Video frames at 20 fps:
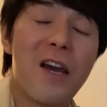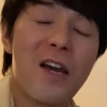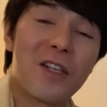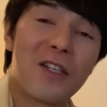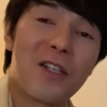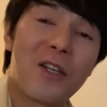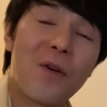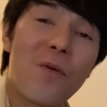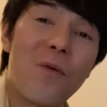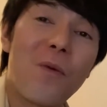
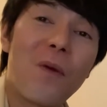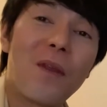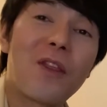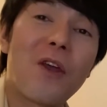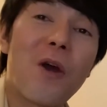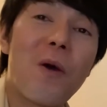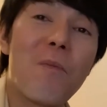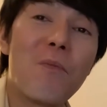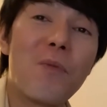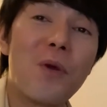So with
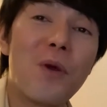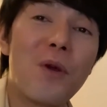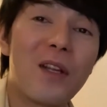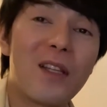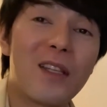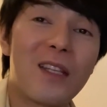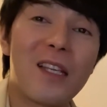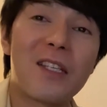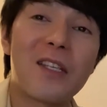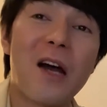
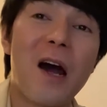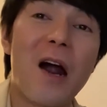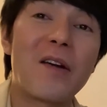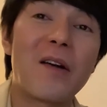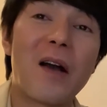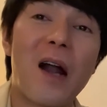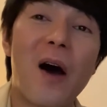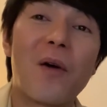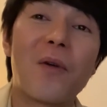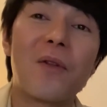communities
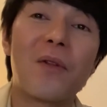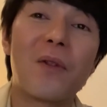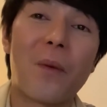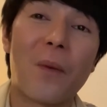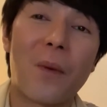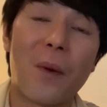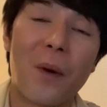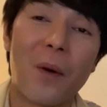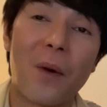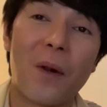around the
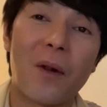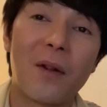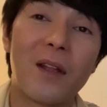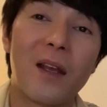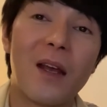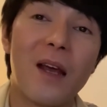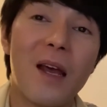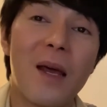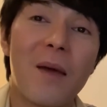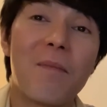
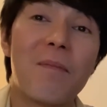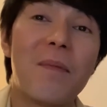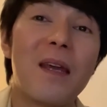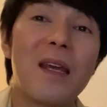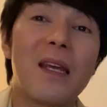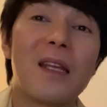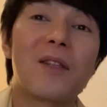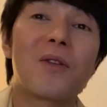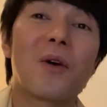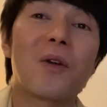world
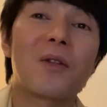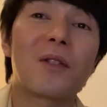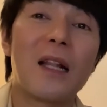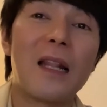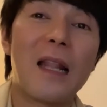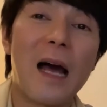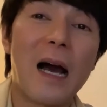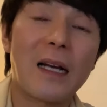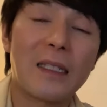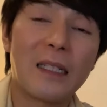being in total
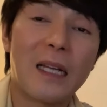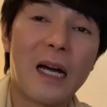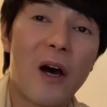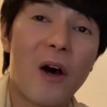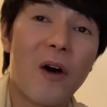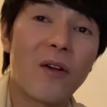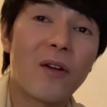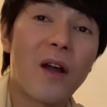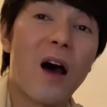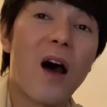
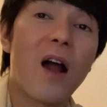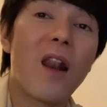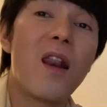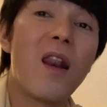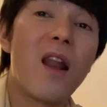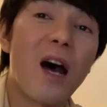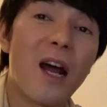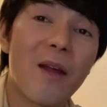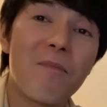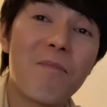lockdown, a
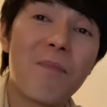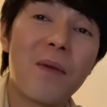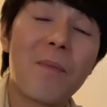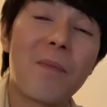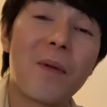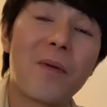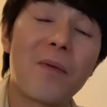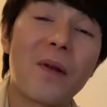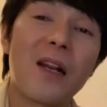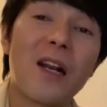lot of
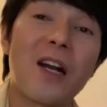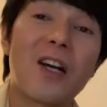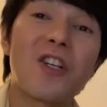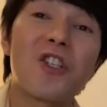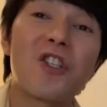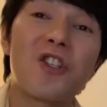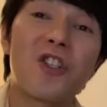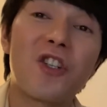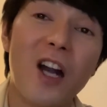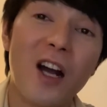people really are
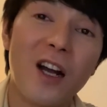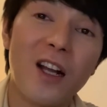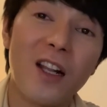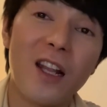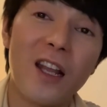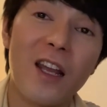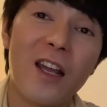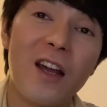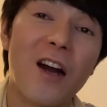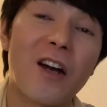
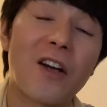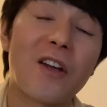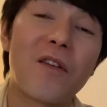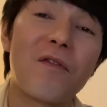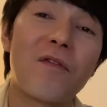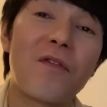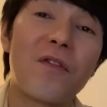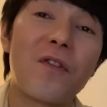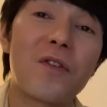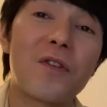struggling, are
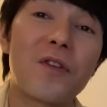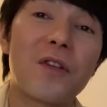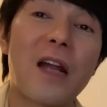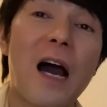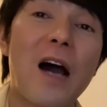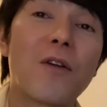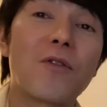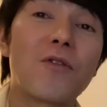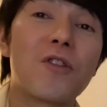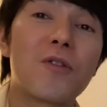confused on
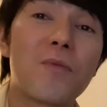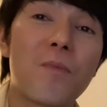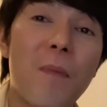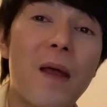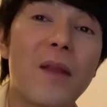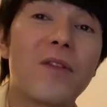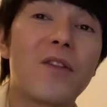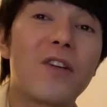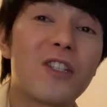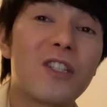how to
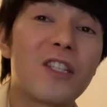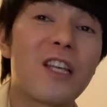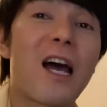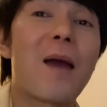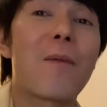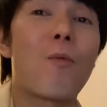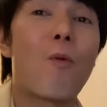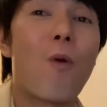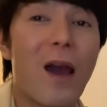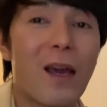spend their
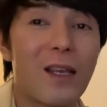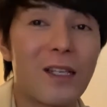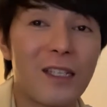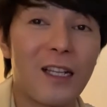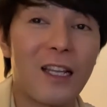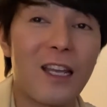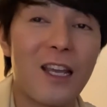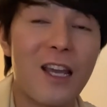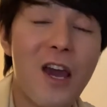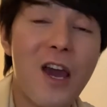time
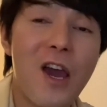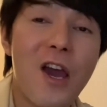wisely.